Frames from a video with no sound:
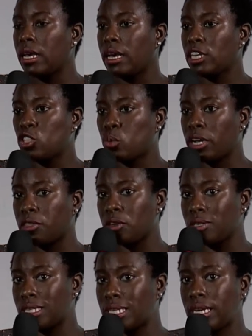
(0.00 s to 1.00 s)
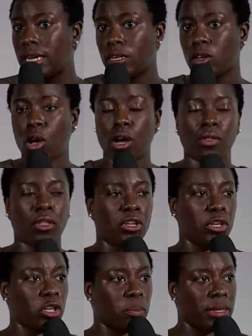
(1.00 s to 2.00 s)
in 2013 called the
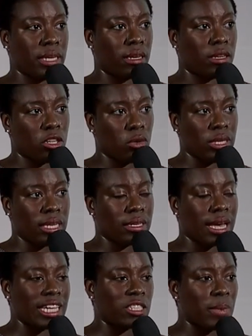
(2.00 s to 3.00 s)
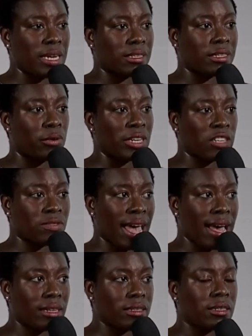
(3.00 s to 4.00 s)
European Union Cosmetics Directives
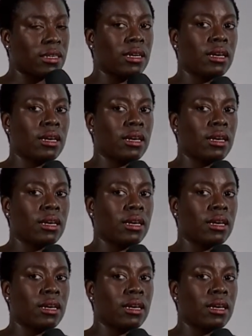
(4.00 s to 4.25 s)
Act.